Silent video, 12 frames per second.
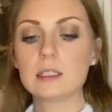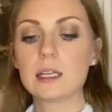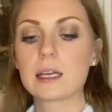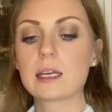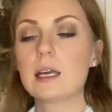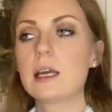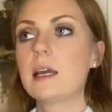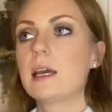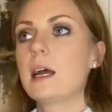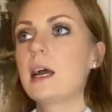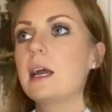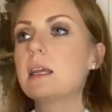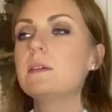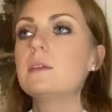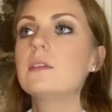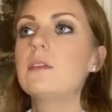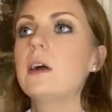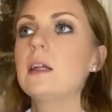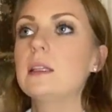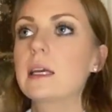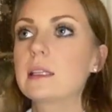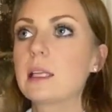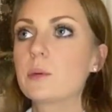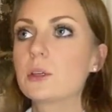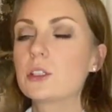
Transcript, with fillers: Like I even felt like they were